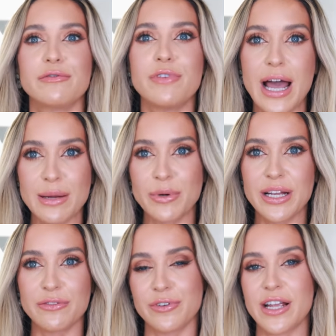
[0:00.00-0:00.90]

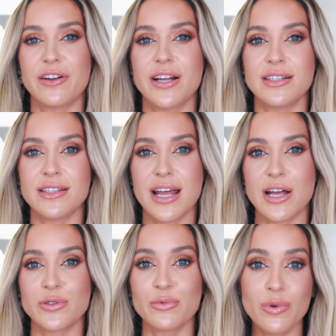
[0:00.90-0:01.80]
vibrant fragrance. It
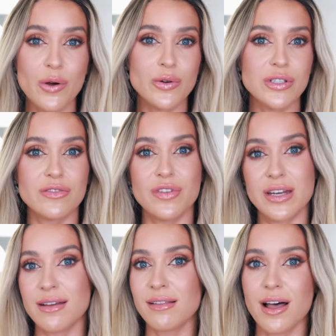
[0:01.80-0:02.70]
has rose,
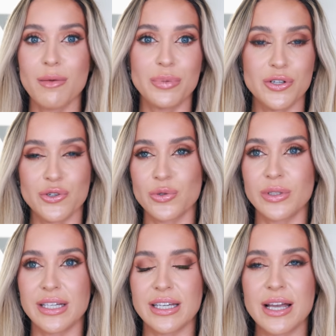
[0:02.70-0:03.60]
vanilla,
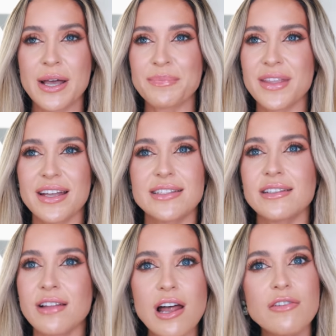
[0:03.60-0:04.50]
patchouli. It's
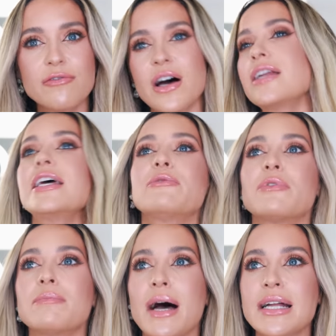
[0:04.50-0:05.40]
a lot of fun. It
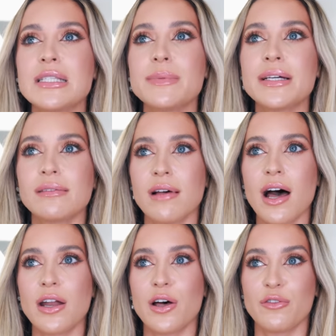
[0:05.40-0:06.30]
reminds me a
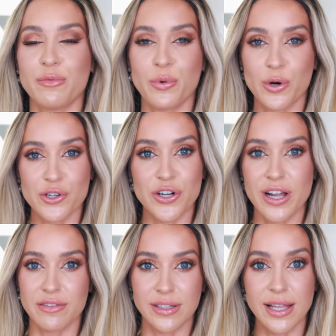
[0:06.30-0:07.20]
lot of Portrait
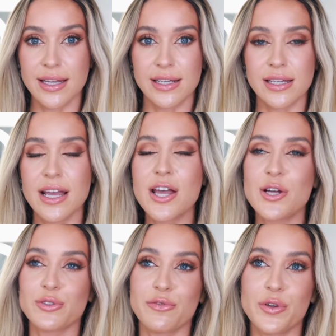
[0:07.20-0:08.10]
of a Lady.
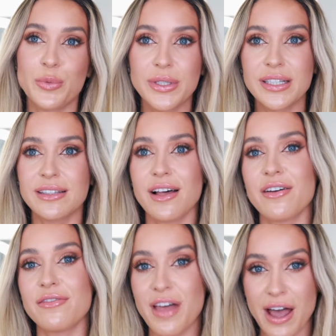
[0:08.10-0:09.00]
So if you really
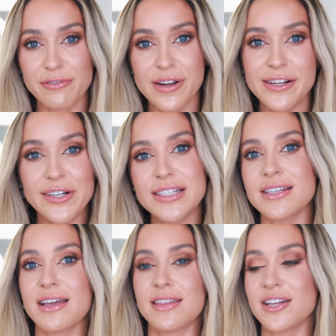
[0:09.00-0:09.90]
love that fragrance,
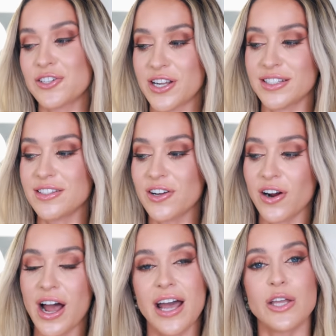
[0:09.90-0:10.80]
I think chances
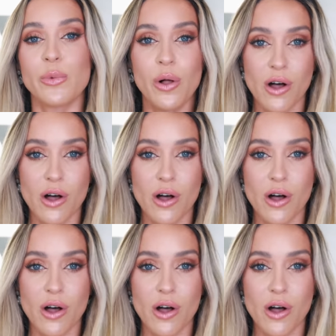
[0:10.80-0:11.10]
are high you will